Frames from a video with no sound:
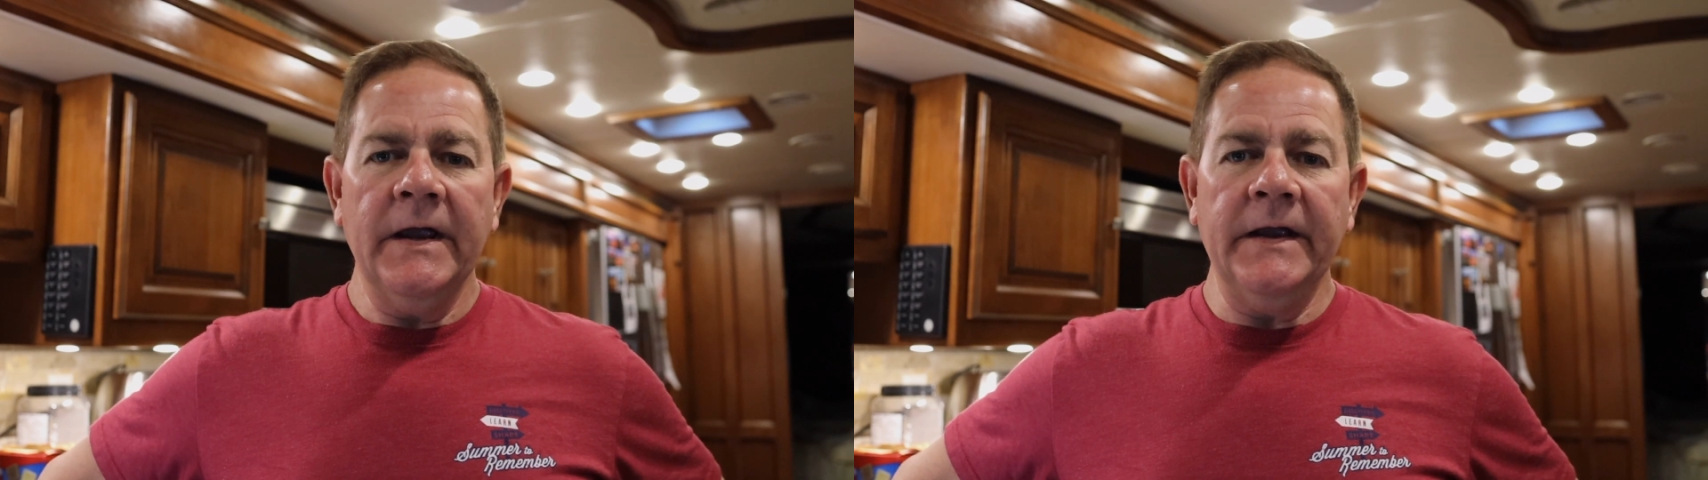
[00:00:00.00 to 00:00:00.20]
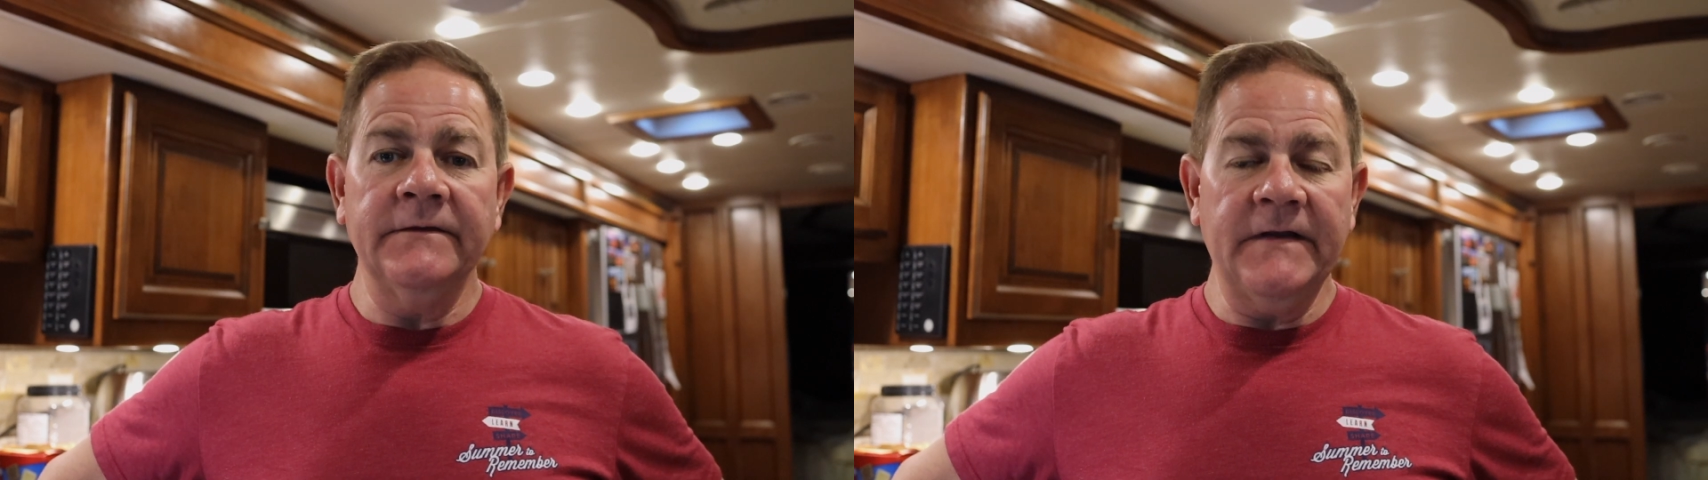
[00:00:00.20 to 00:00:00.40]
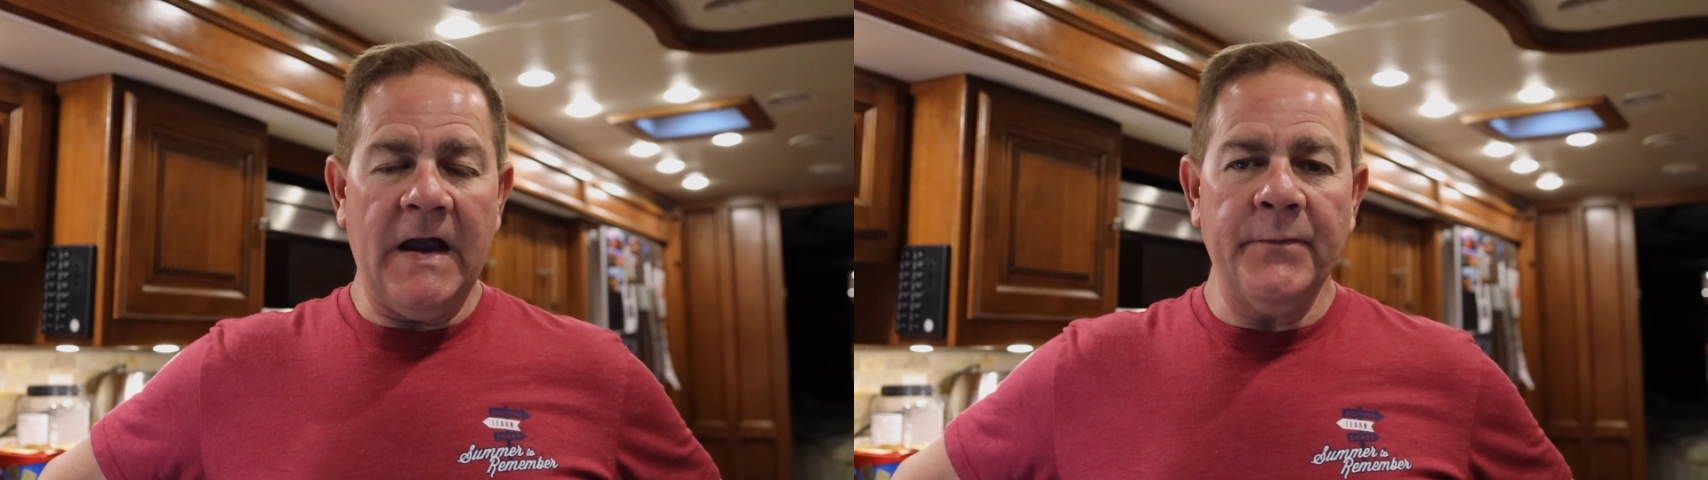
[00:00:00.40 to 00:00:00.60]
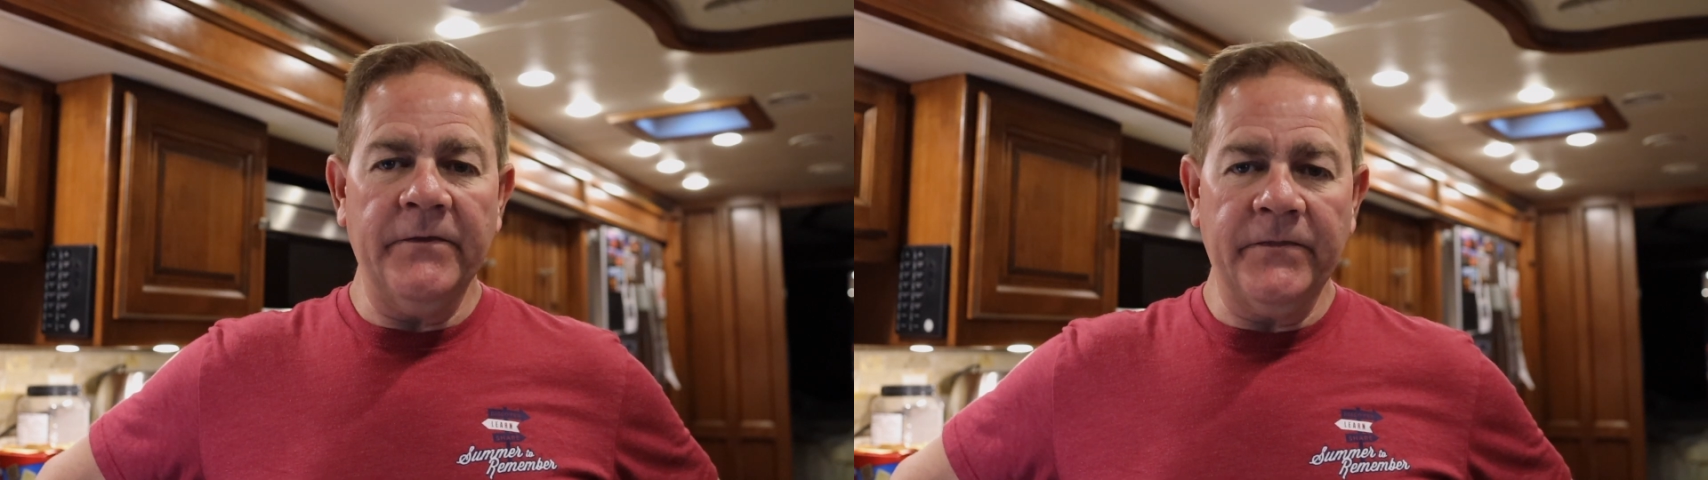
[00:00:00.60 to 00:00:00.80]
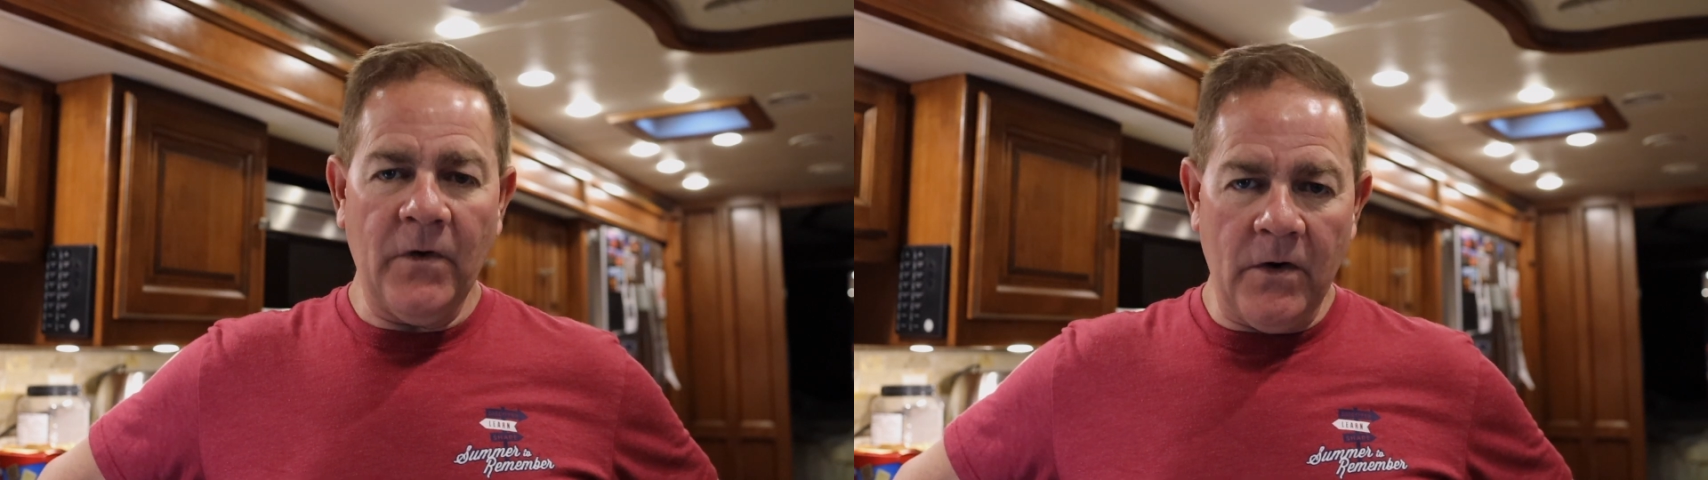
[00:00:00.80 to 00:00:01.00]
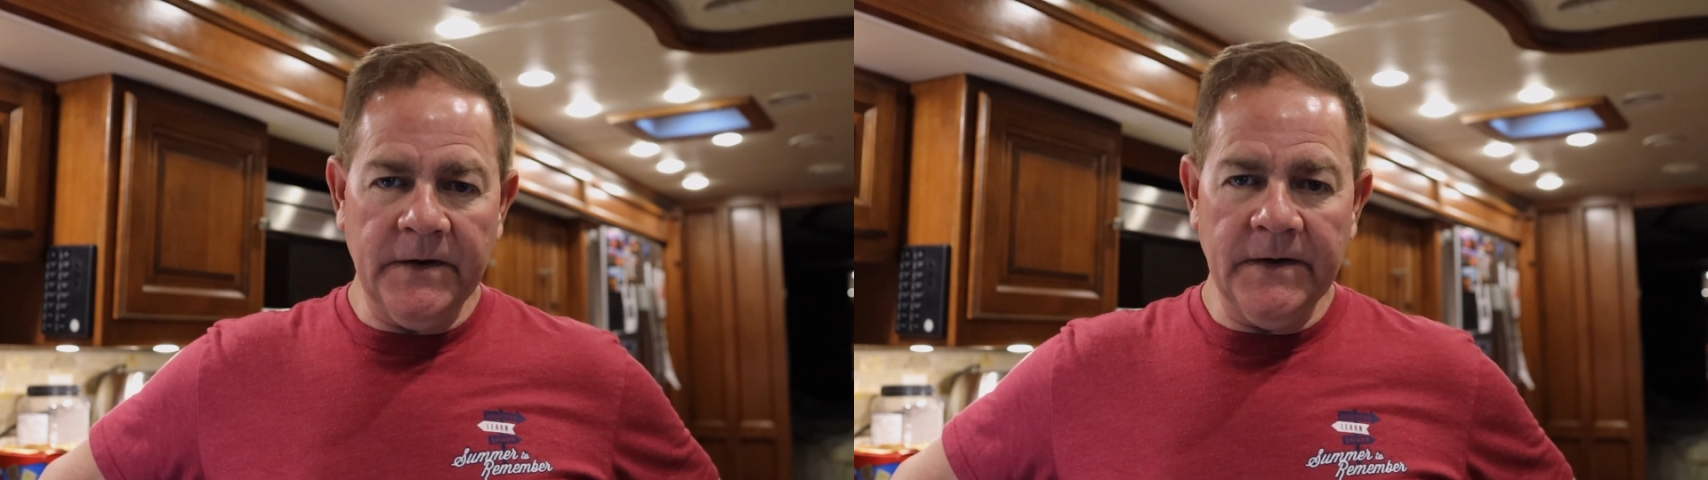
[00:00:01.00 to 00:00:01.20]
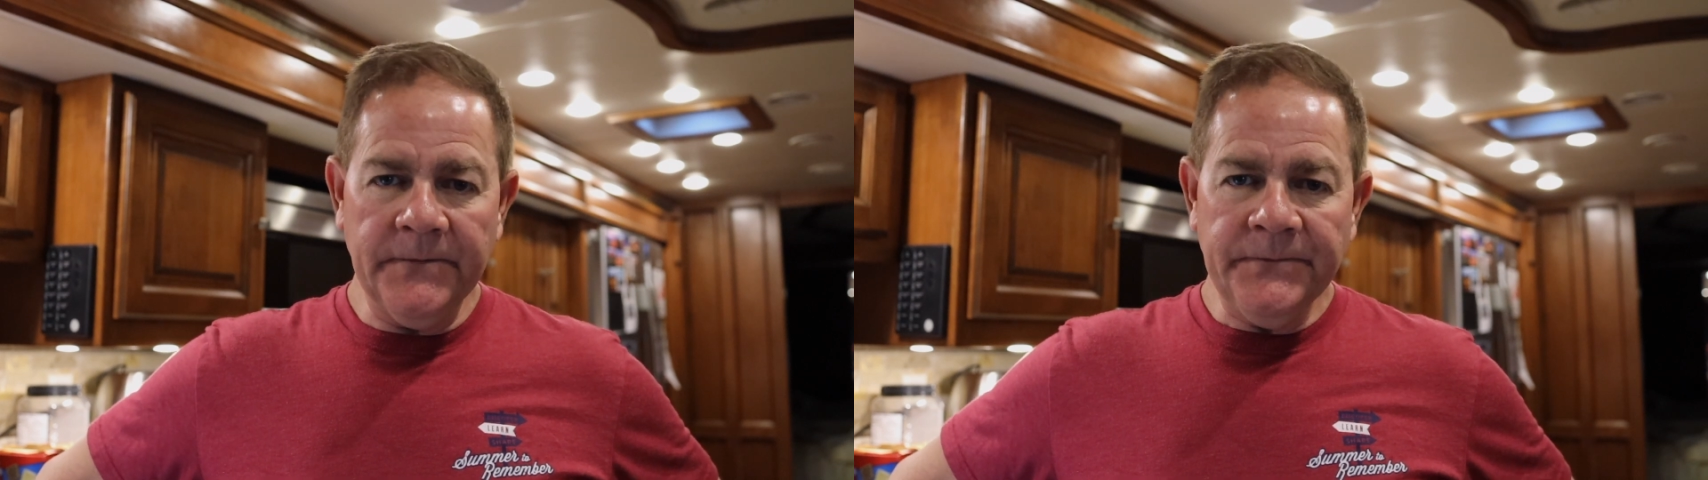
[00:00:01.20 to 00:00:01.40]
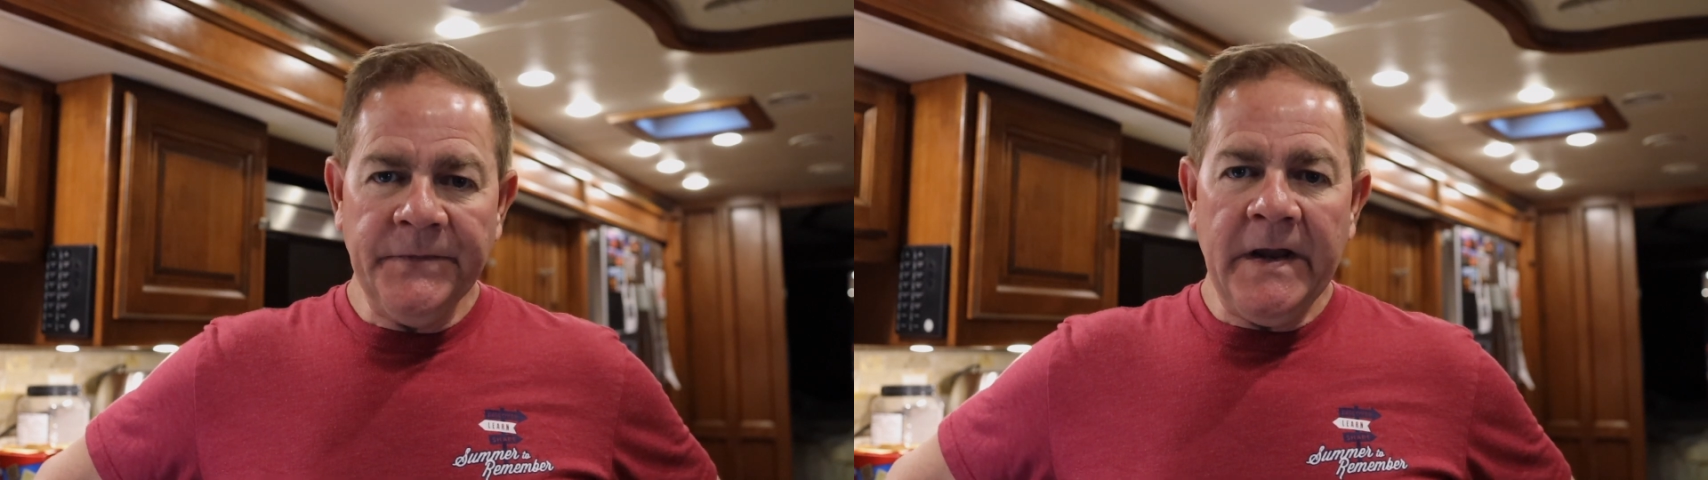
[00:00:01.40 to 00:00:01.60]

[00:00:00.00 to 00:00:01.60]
in Tampa, Florida.